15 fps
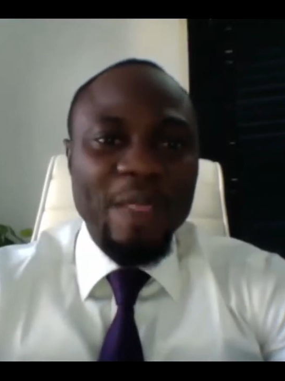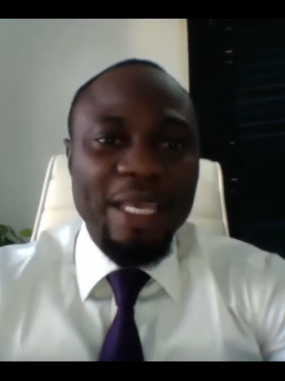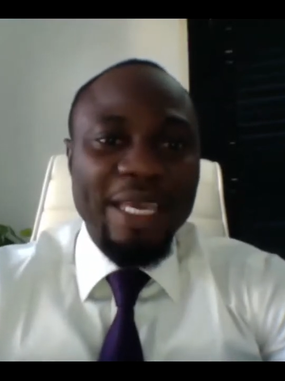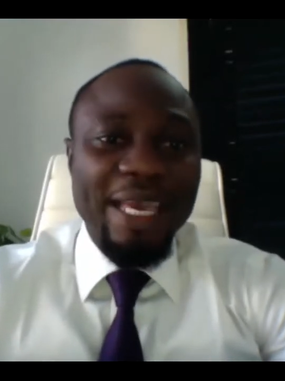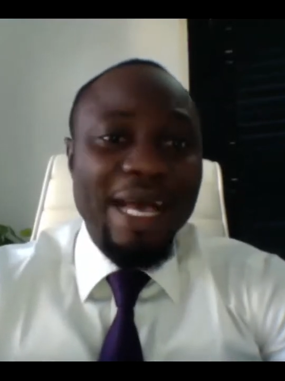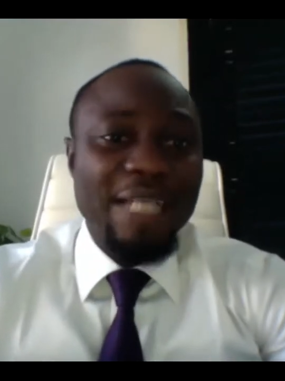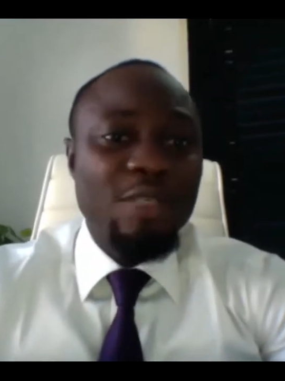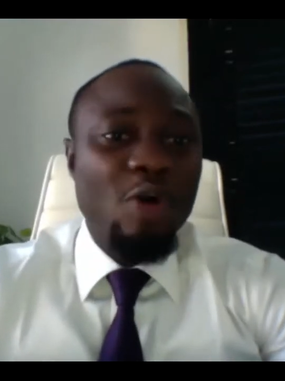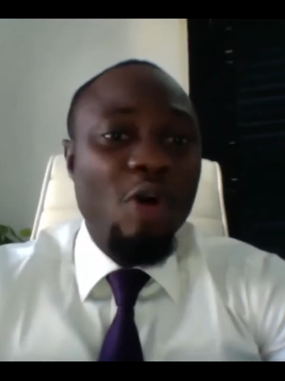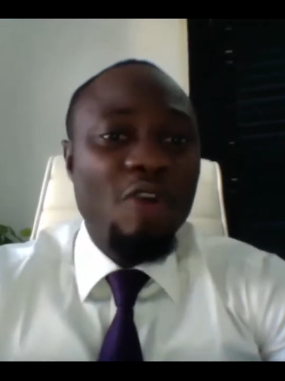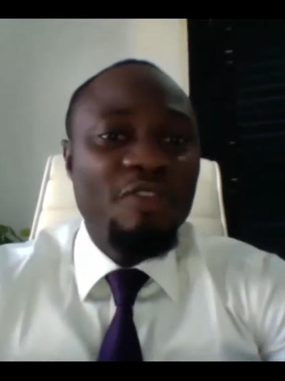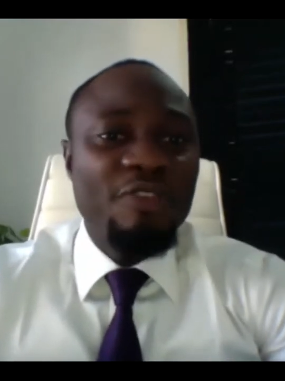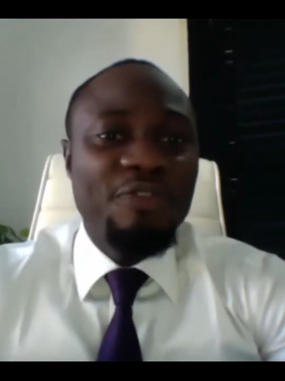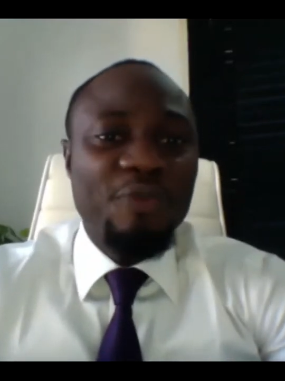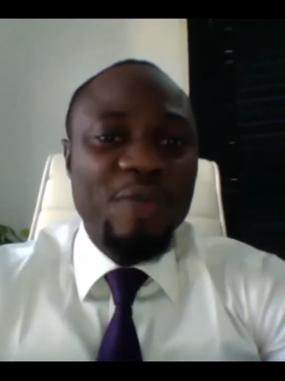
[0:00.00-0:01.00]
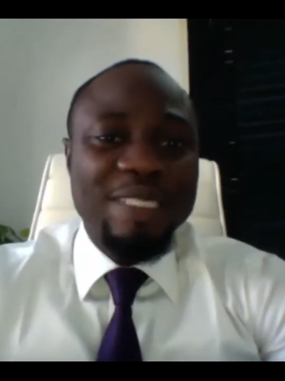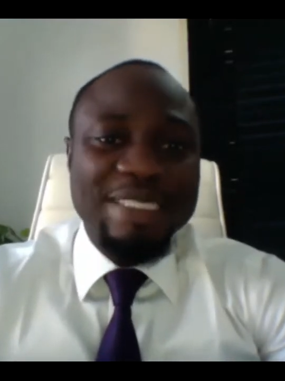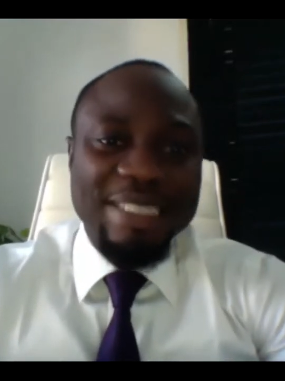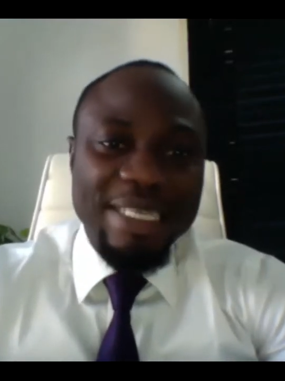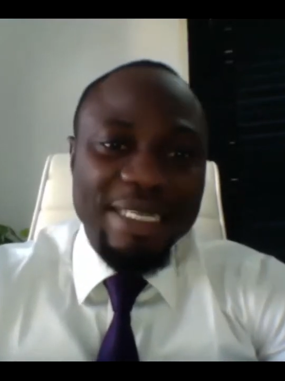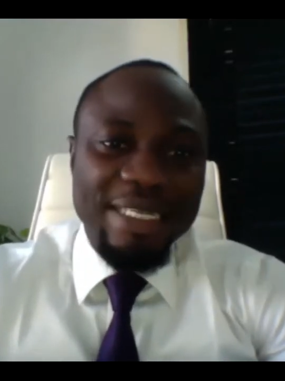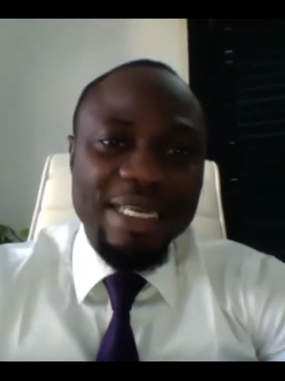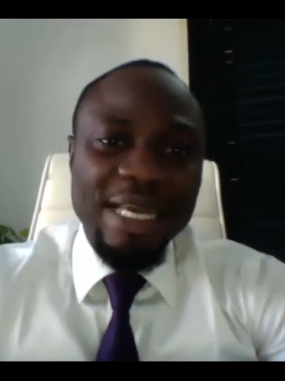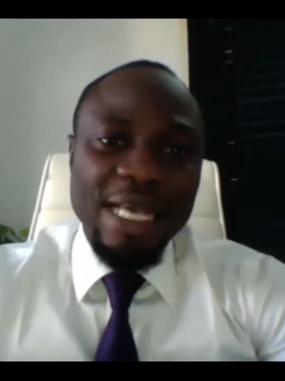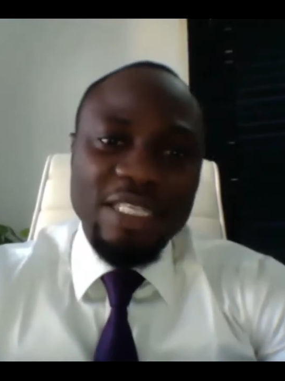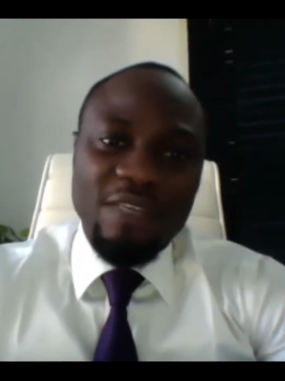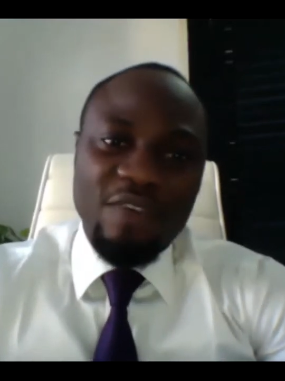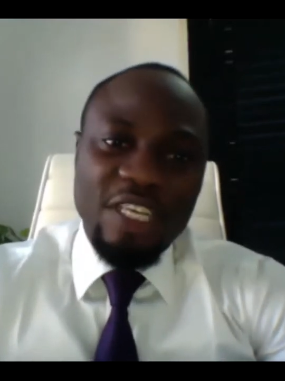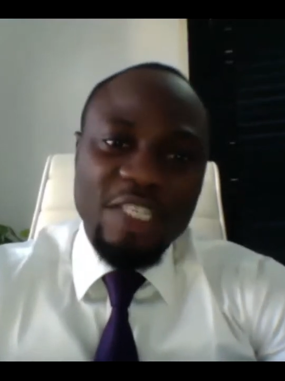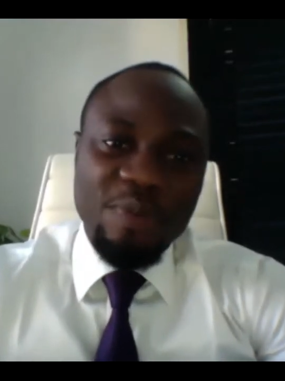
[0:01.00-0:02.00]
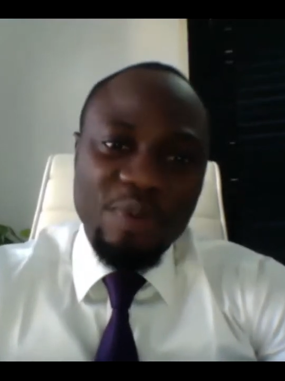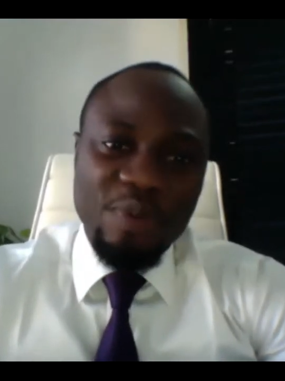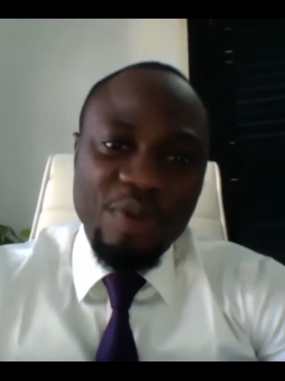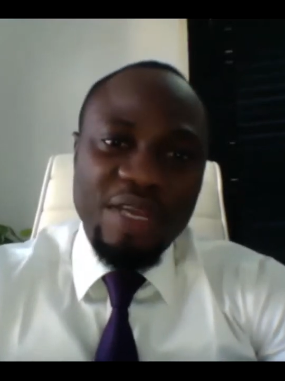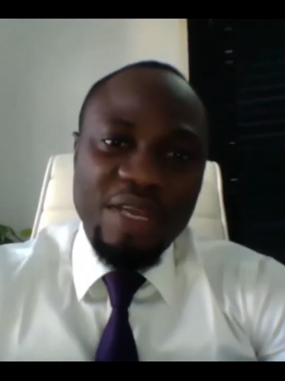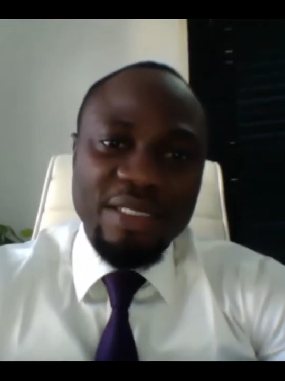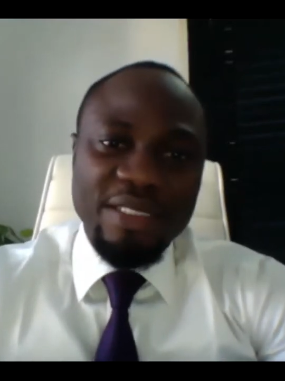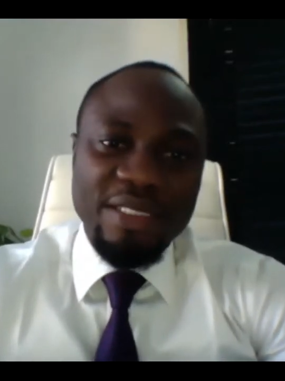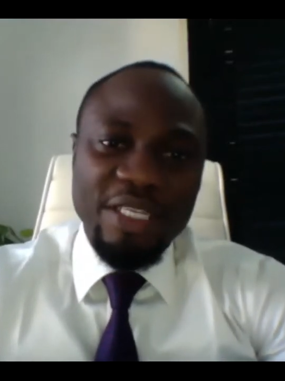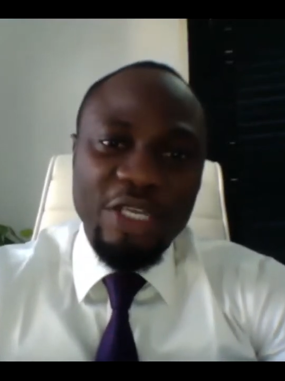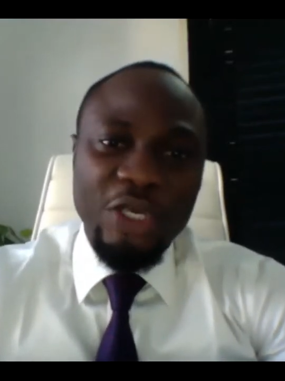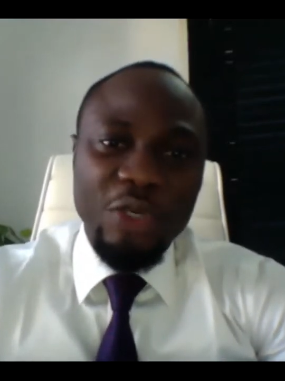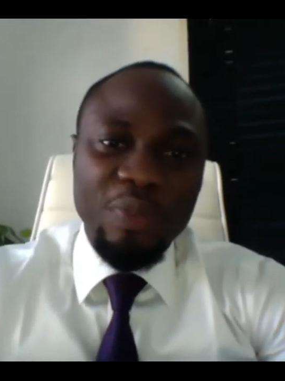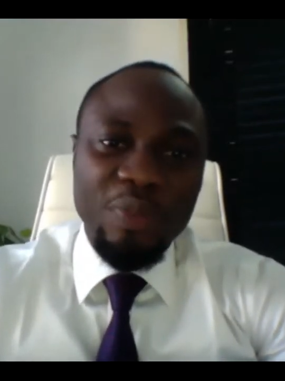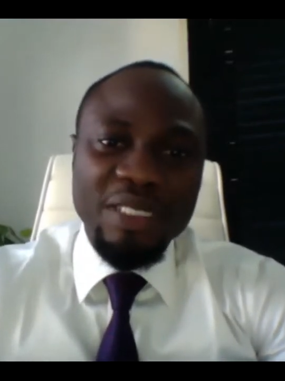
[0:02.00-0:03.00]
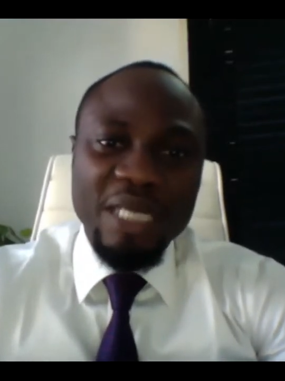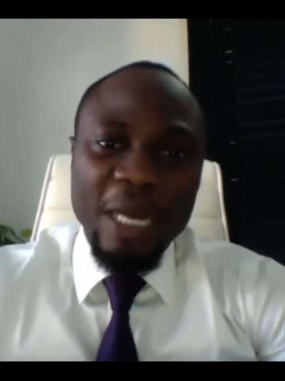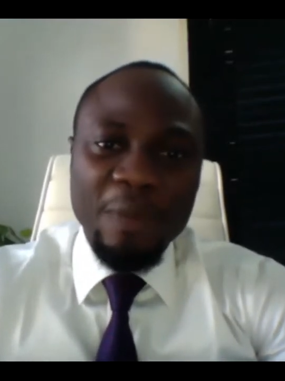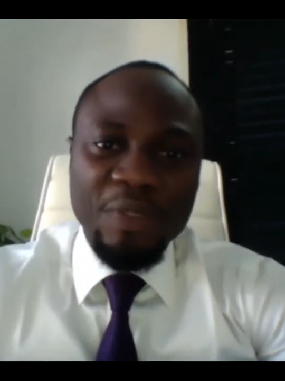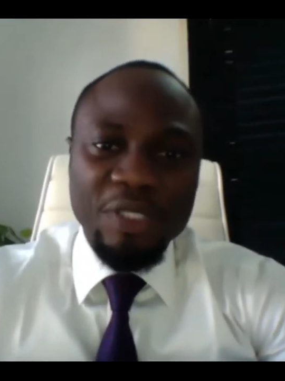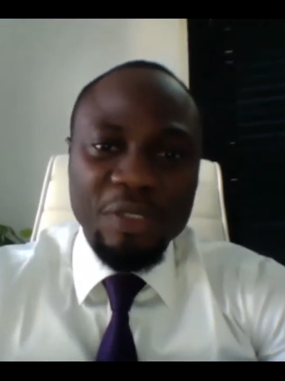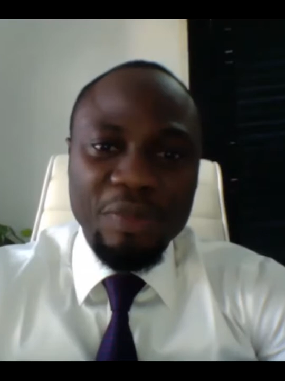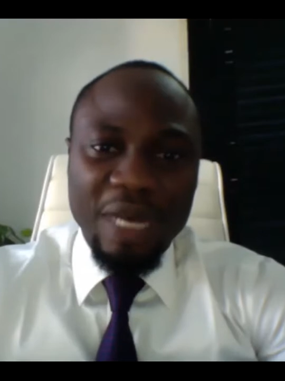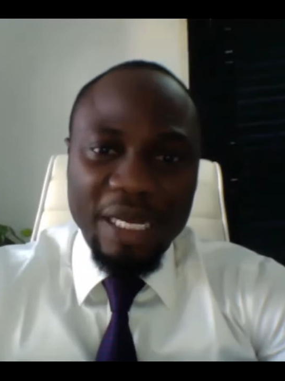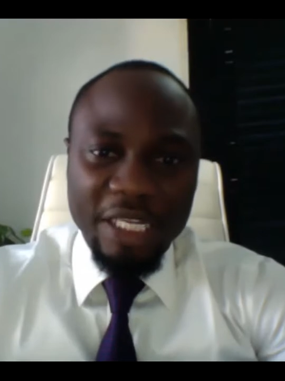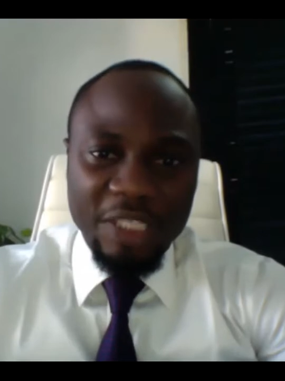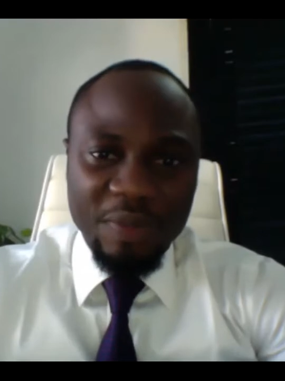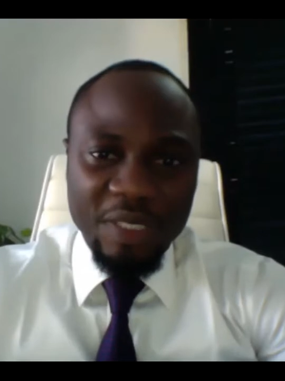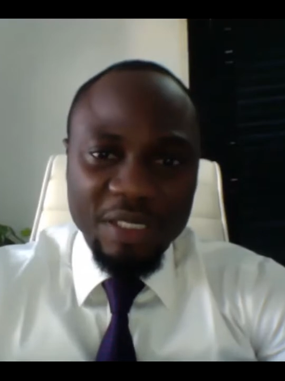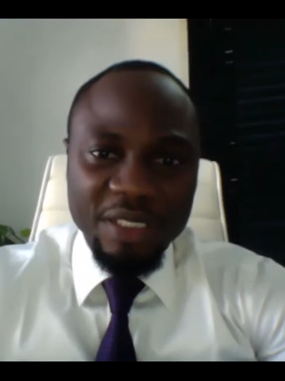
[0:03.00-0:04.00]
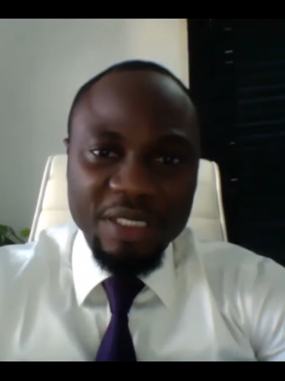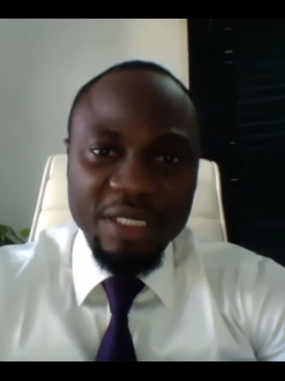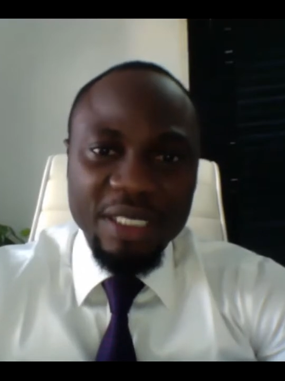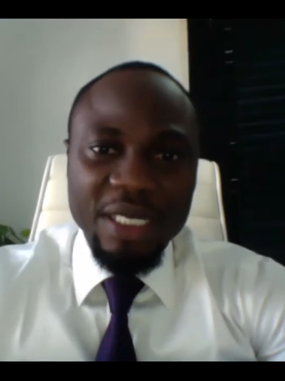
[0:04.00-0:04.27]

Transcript: He has over 14 years of experience in human capital management,